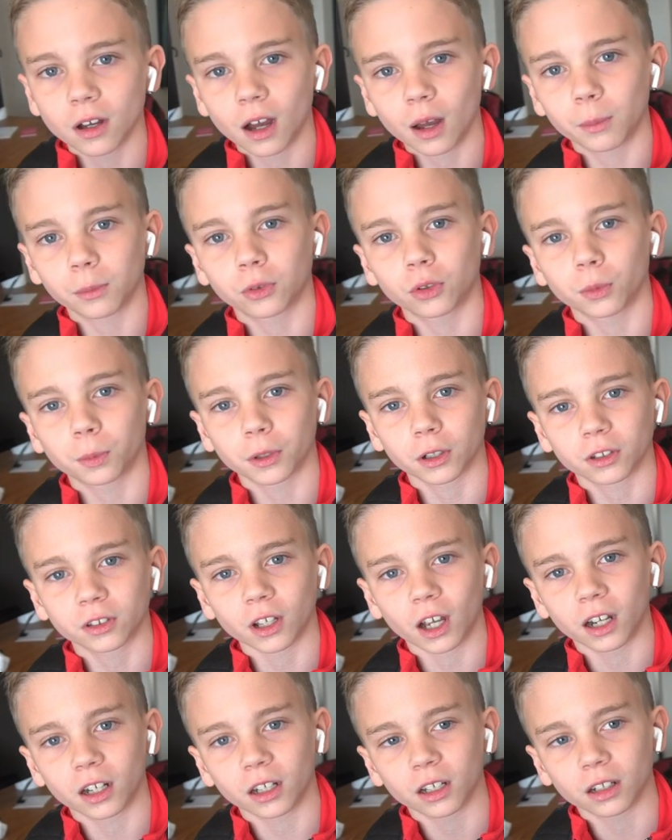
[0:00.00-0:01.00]
I'm super
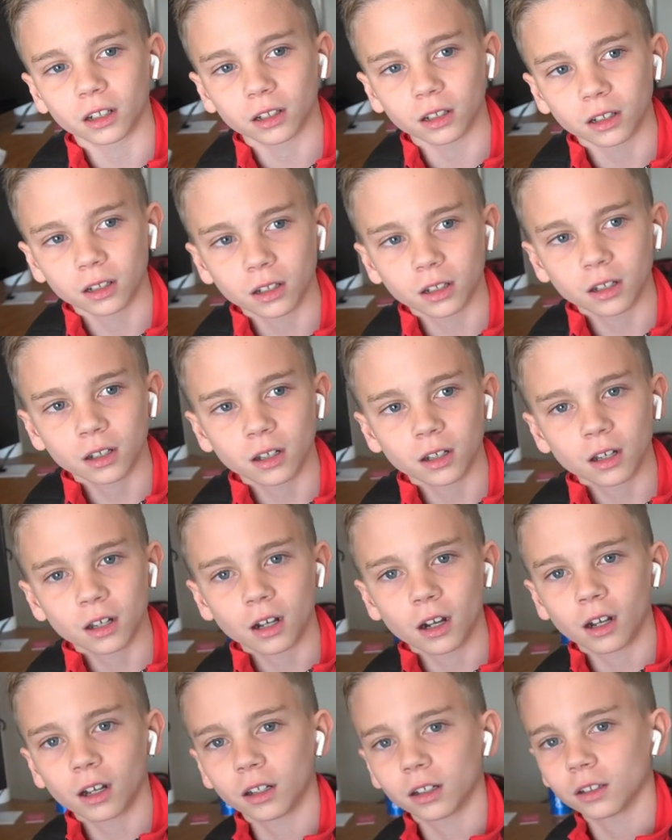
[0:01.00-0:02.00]
excited
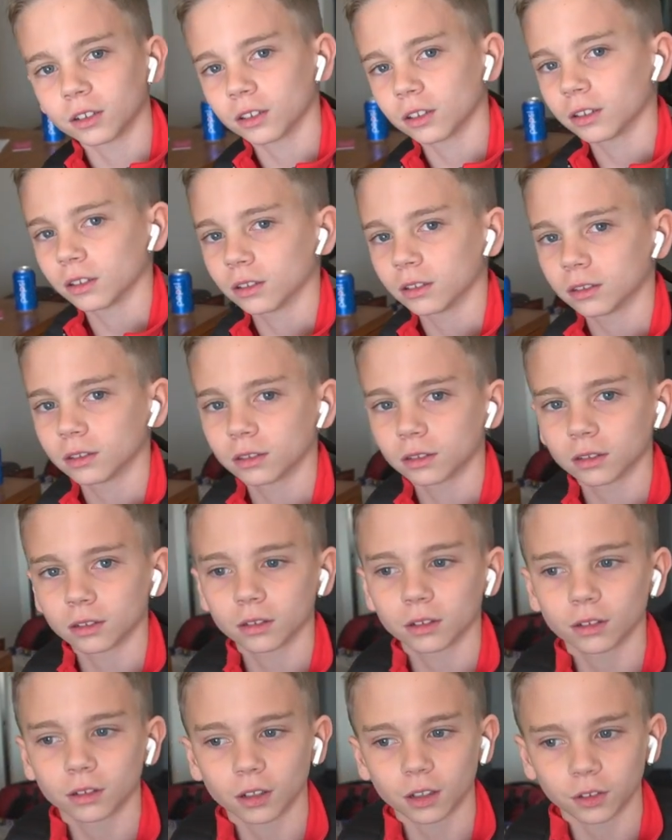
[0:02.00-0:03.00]
and
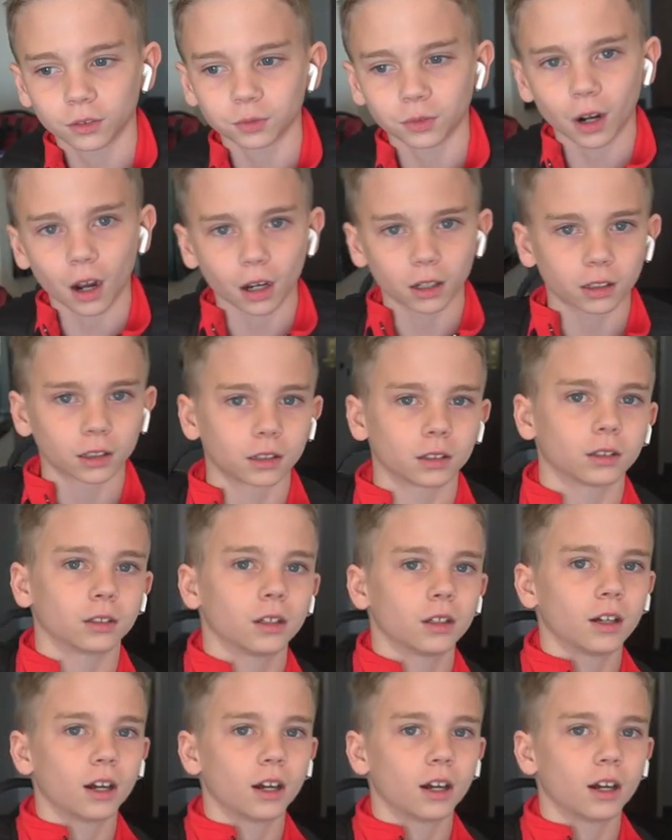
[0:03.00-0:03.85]
rock it.